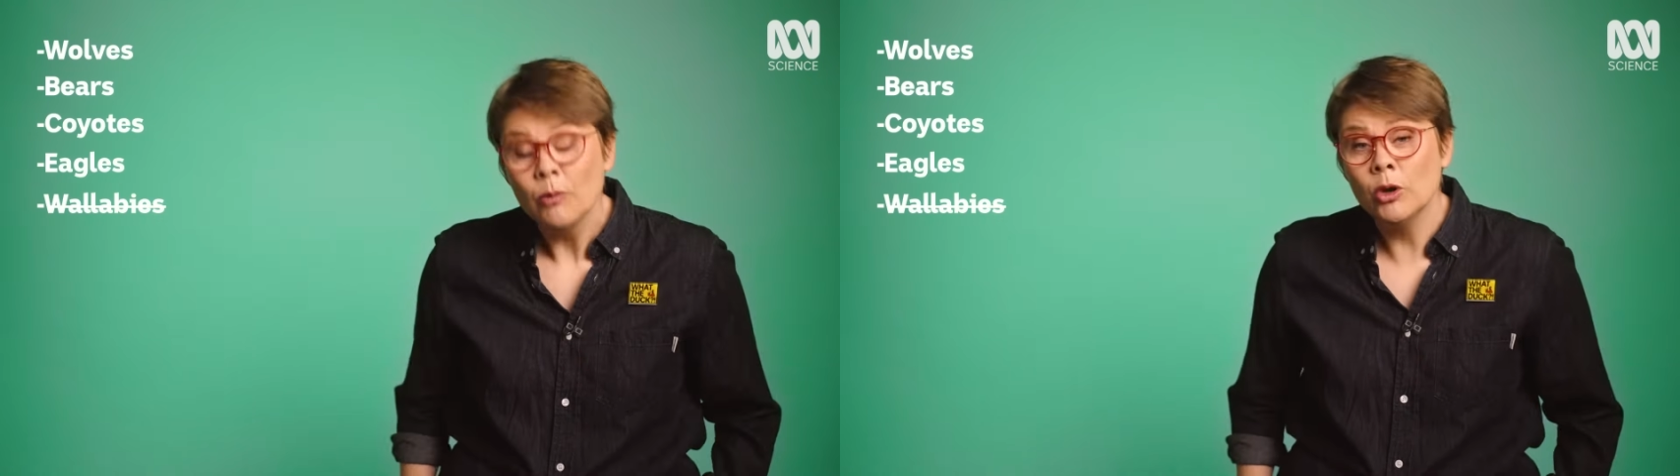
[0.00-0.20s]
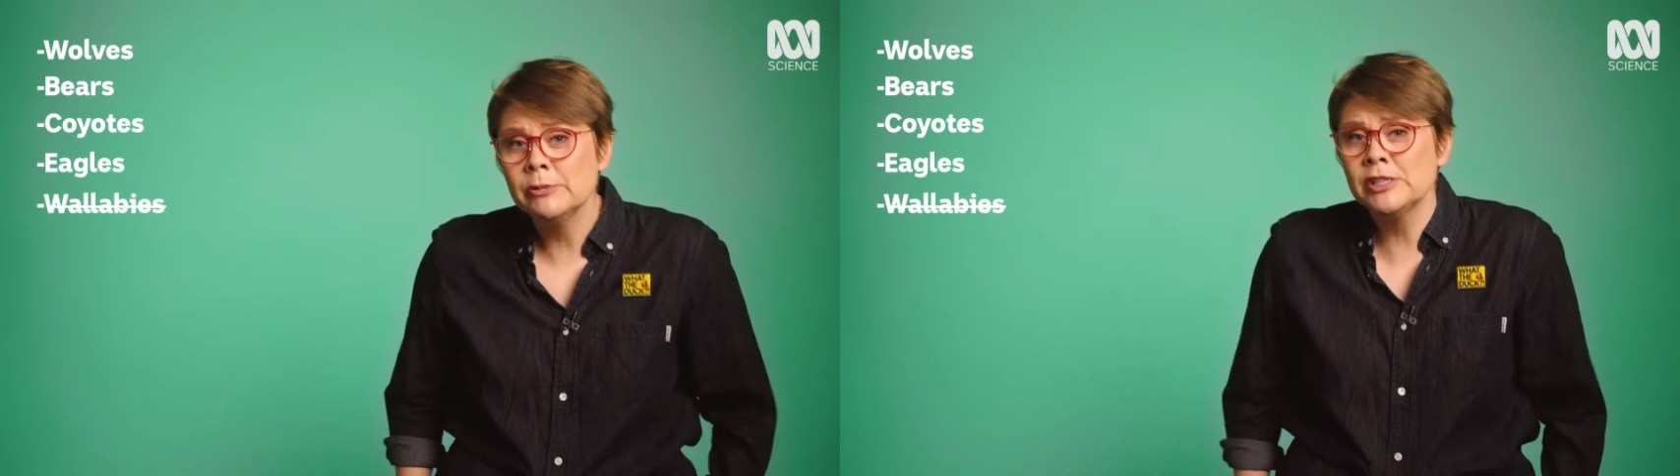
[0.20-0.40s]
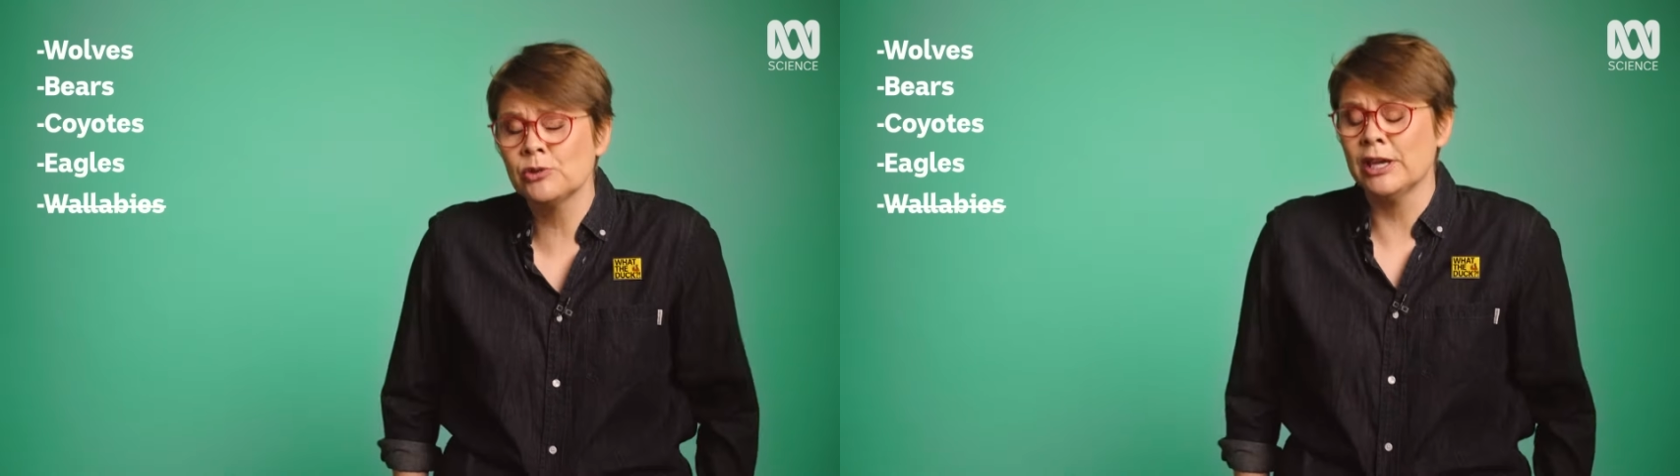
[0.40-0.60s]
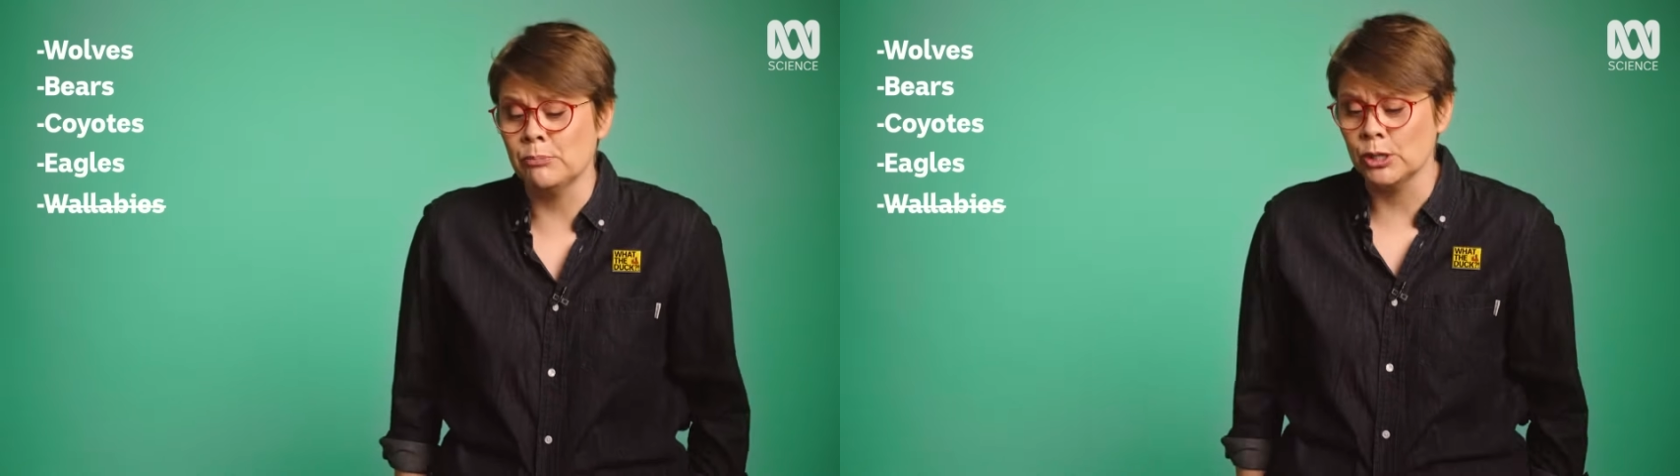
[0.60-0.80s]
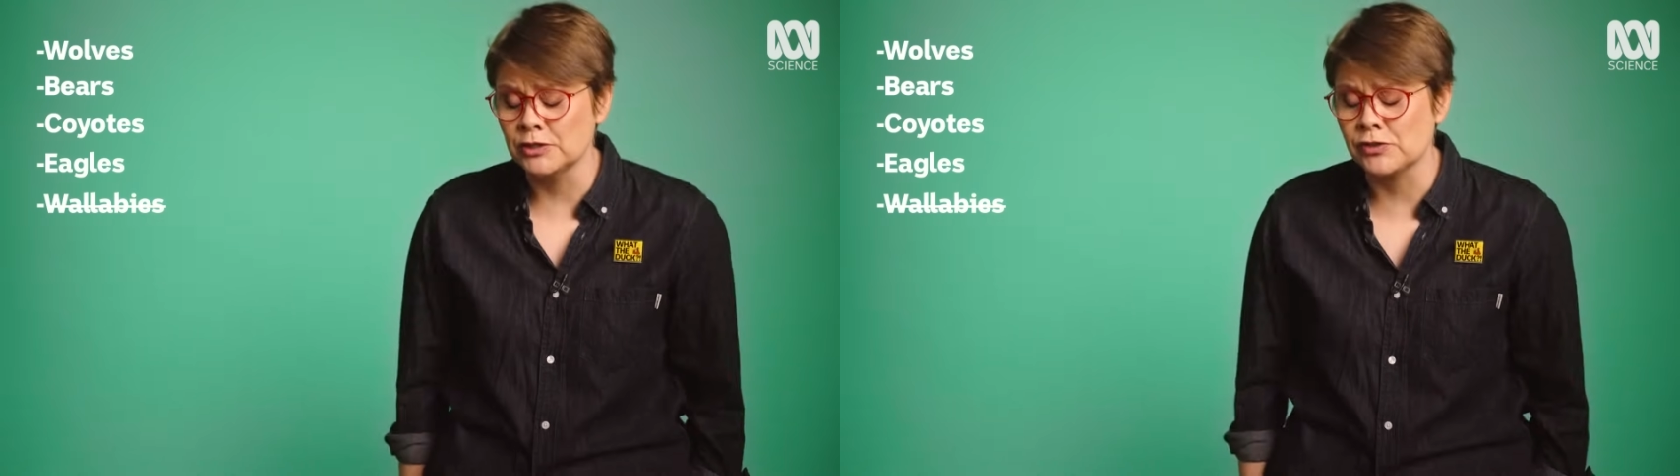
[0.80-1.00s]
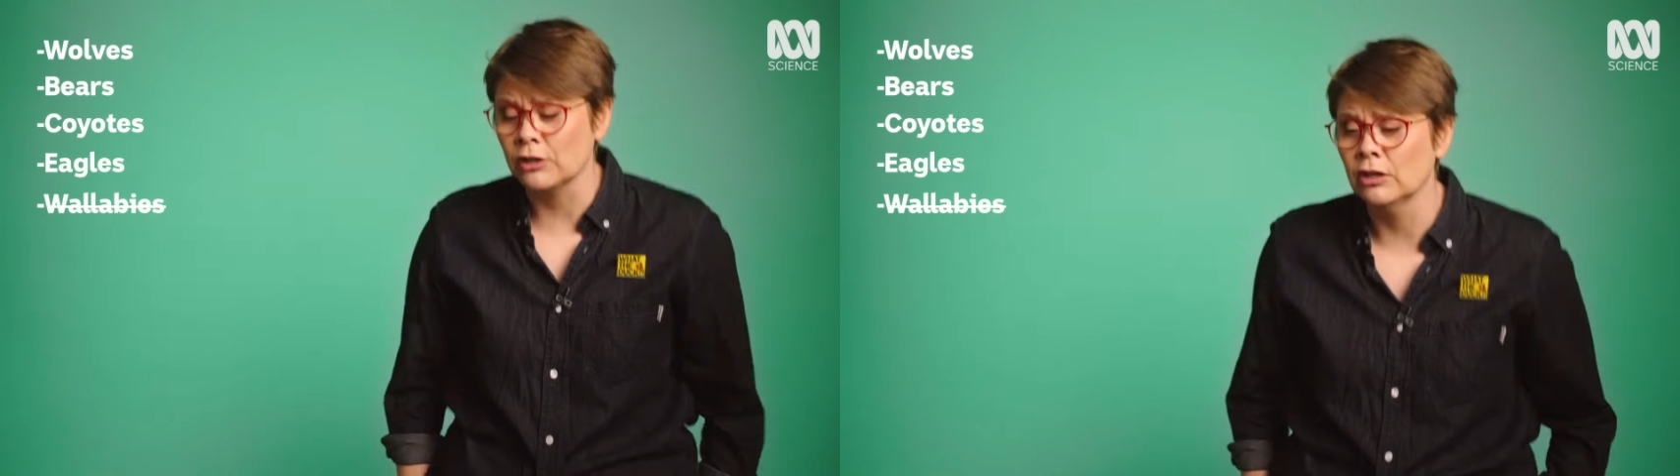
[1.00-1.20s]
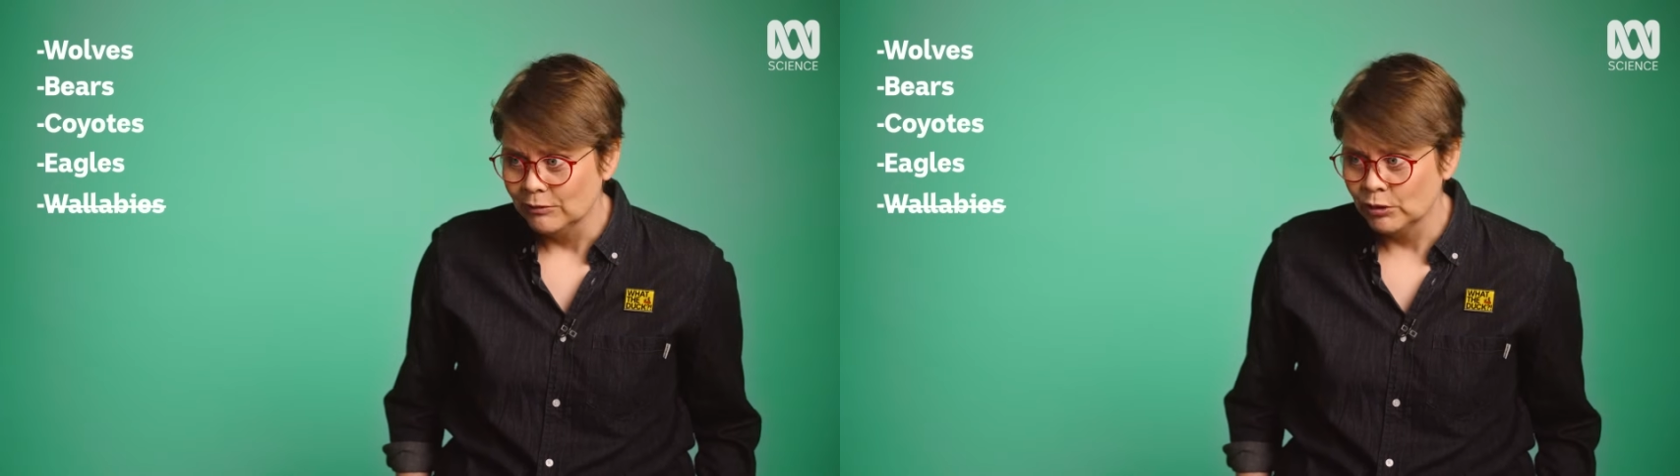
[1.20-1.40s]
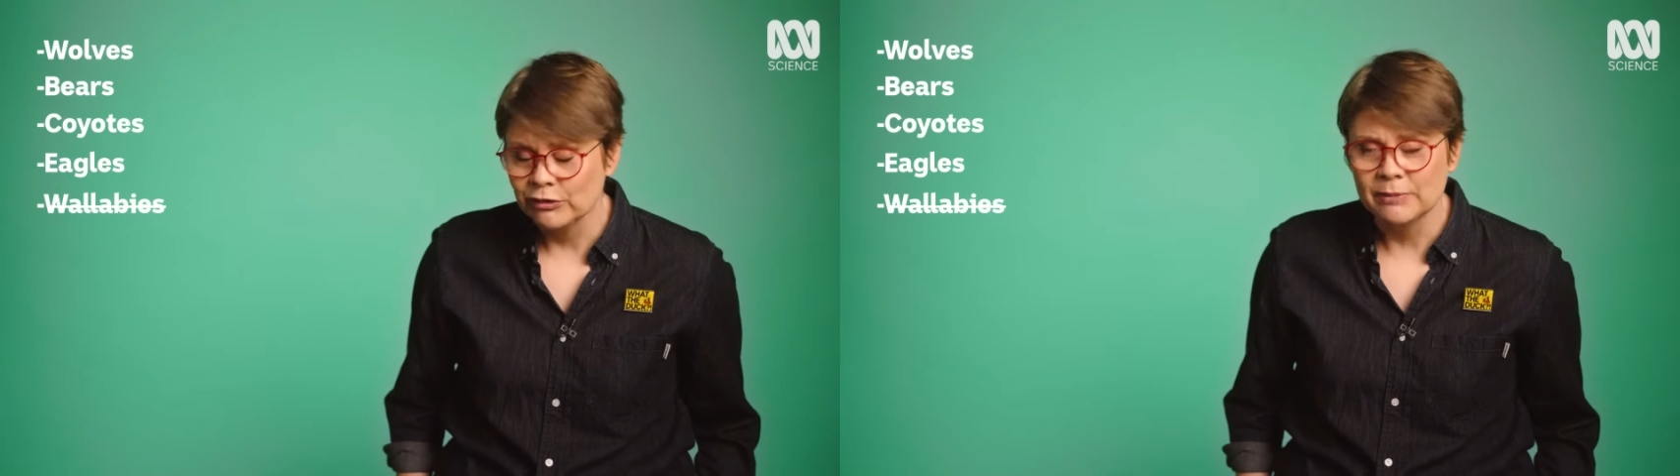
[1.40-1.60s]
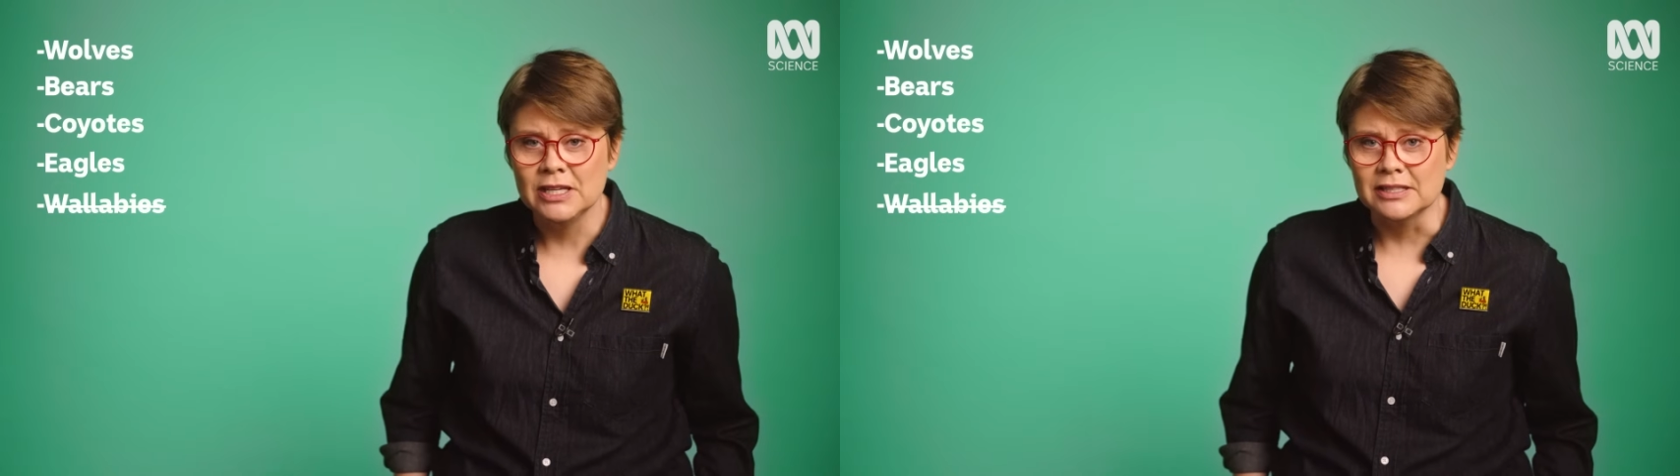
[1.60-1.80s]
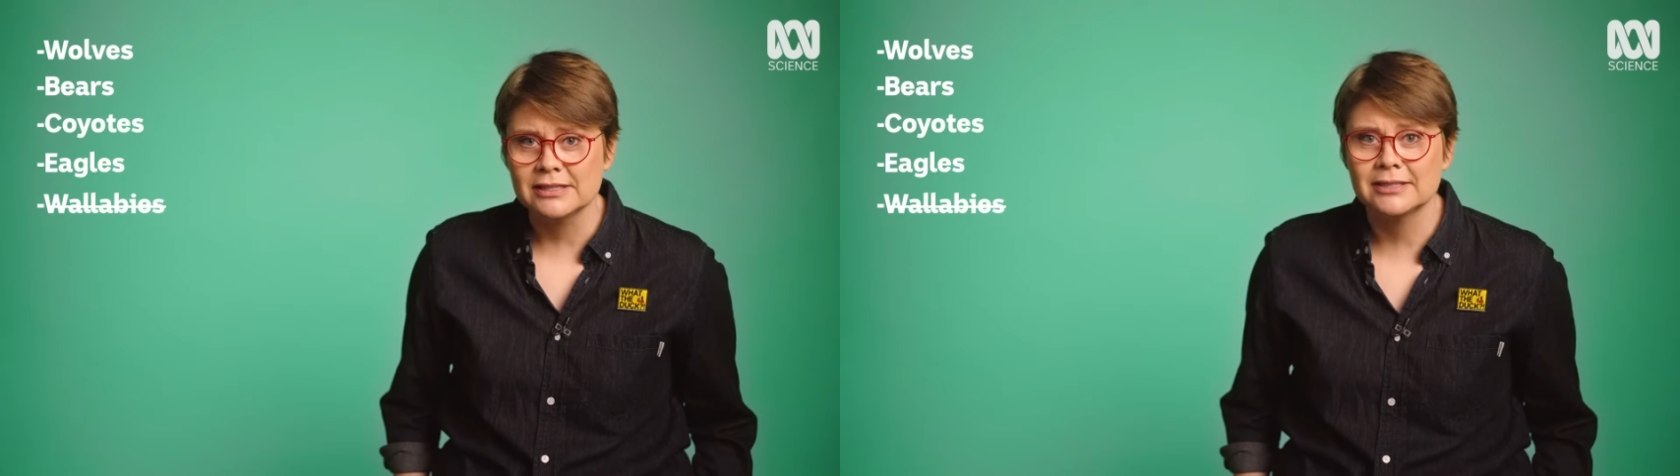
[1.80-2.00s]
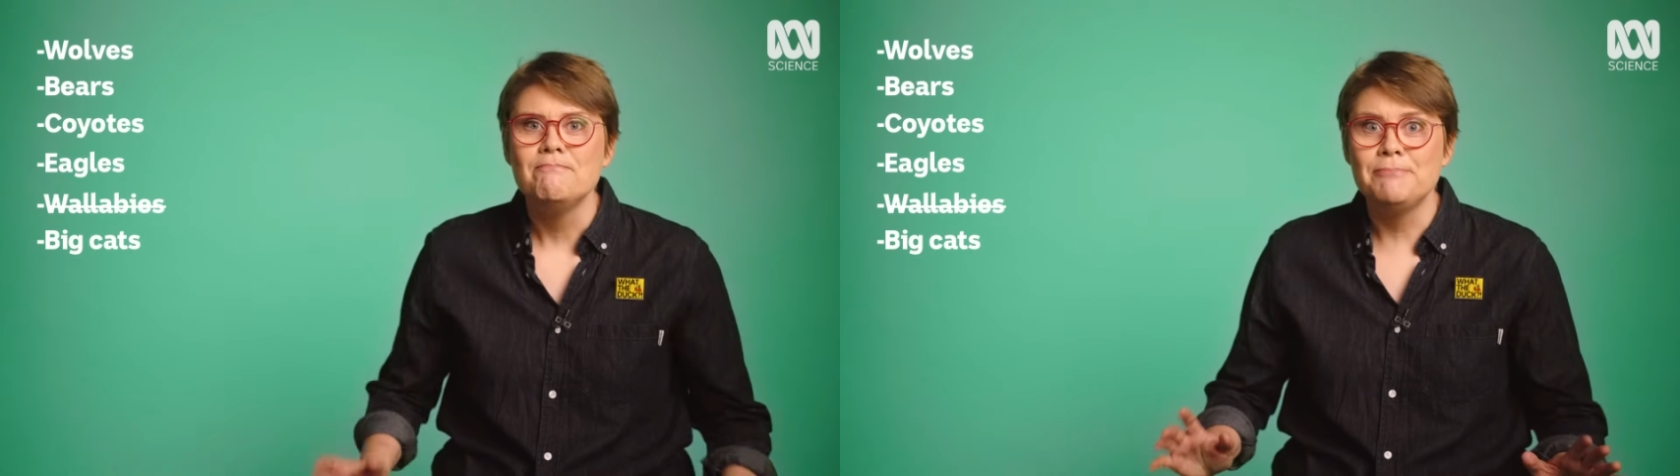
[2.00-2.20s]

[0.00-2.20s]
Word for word: Wallabies do eat birds though. What have I missed?